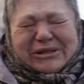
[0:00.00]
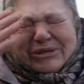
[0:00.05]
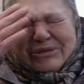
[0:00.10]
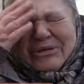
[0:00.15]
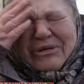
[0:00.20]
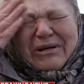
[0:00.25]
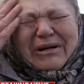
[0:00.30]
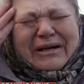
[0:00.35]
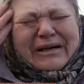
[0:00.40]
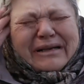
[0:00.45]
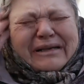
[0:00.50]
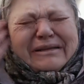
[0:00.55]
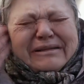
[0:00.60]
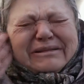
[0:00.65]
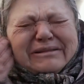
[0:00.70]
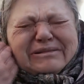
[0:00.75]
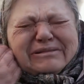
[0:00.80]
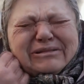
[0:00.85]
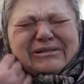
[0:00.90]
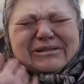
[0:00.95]
I hope
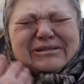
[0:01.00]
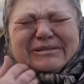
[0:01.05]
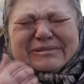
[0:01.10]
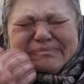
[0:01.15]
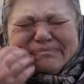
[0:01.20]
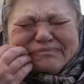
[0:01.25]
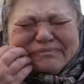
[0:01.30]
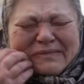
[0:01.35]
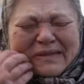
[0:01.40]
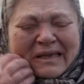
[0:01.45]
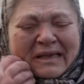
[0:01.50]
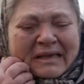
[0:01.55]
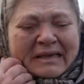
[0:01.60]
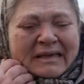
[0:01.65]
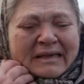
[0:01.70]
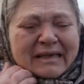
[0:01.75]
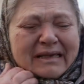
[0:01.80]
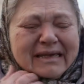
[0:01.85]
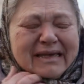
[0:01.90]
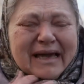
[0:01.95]
that Putin
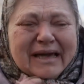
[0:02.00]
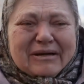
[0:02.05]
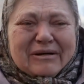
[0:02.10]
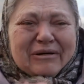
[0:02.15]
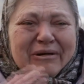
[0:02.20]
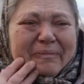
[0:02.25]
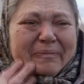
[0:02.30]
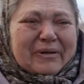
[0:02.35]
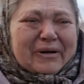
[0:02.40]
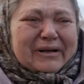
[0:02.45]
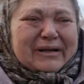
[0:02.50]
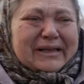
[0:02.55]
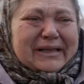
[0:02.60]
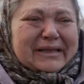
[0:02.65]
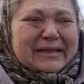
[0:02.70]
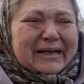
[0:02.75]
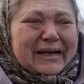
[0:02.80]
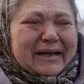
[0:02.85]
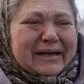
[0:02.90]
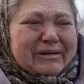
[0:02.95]
dies.
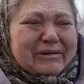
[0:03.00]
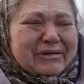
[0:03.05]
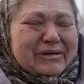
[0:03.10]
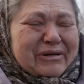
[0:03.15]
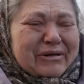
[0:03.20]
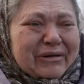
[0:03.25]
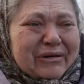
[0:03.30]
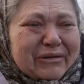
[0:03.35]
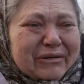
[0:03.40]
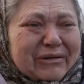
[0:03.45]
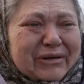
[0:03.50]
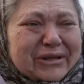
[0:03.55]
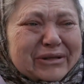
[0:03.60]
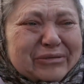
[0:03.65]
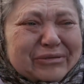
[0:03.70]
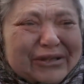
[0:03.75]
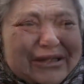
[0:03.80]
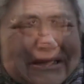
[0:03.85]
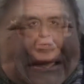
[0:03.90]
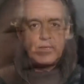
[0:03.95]
I curse him.
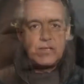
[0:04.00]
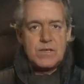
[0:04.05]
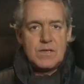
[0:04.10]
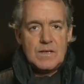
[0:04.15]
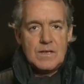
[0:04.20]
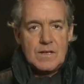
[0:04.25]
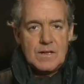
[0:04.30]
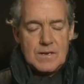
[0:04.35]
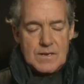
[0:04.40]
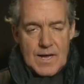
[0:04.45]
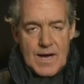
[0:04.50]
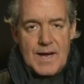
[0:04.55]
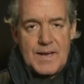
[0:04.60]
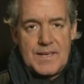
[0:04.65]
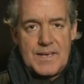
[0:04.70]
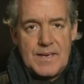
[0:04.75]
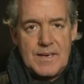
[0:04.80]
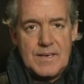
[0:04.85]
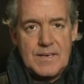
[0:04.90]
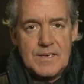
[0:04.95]

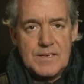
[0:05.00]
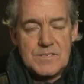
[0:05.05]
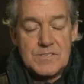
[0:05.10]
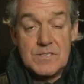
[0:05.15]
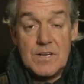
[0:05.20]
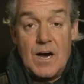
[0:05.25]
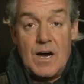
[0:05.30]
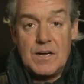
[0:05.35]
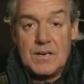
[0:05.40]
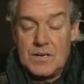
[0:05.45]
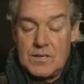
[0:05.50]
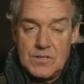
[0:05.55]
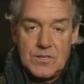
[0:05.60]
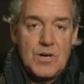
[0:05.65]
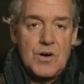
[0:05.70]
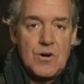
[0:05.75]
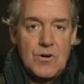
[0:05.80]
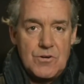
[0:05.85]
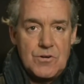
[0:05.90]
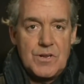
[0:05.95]
Nadia is not
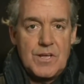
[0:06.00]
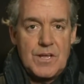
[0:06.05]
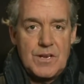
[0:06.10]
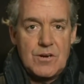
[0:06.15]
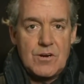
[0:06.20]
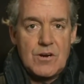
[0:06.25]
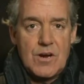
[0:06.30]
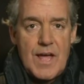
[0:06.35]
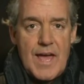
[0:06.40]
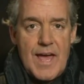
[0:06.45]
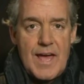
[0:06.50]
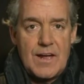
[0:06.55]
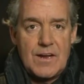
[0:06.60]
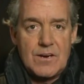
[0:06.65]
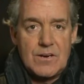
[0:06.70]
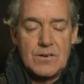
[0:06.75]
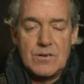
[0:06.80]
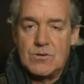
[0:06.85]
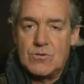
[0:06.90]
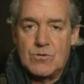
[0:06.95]
alone in her
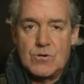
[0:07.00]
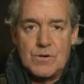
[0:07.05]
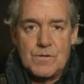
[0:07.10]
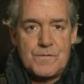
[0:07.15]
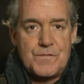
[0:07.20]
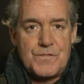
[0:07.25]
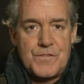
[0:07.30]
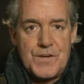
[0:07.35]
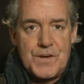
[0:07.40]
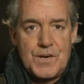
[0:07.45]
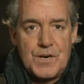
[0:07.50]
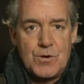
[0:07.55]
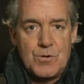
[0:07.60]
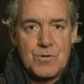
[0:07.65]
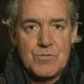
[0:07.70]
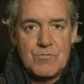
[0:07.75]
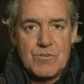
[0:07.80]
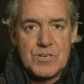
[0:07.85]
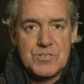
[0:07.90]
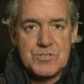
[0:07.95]
anger or fear.
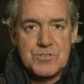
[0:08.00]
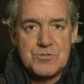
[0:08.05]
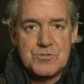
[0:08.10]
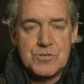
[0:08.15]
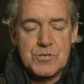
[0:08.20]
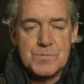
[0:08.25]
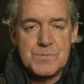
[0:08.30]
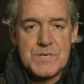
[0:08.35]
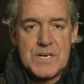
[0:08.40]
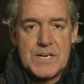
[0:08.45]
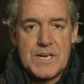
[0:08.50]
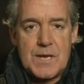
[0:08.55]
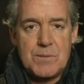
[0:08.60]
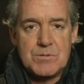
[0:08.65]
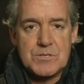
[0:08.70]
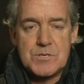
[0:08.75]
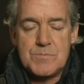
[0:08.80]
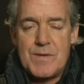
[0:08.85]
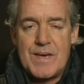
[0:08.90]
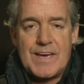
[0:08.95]
With Russian troops
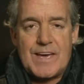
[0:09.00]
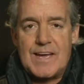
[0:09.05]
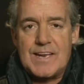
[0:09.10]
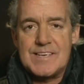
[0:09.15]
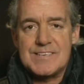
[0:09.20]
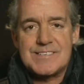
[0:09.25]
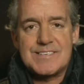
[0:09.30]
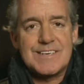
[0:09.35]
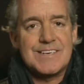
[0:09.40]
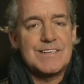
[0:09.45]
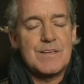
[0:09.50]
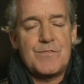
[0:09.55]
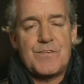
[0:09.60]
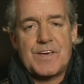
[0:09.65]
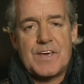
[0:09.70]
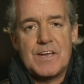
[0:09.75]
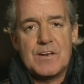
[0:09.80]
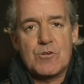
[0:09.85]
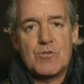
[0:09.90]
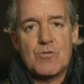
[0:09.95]
unable to make any
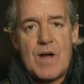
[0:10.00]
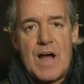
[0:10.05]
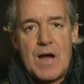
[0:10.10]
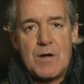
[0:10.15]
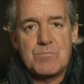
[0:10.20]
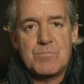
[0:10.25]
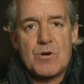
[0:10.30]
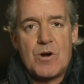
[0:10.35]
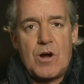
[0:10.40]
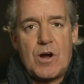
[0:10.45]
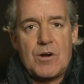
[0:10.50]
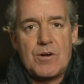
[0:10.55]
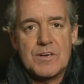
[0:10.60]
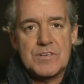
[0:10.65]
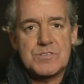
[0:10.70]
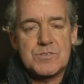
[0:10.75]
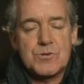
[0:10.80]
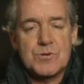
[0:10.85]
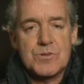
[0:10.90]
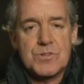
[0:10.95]
significant ground
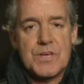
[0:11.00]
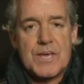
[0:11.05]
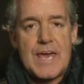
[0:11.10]
progress toward the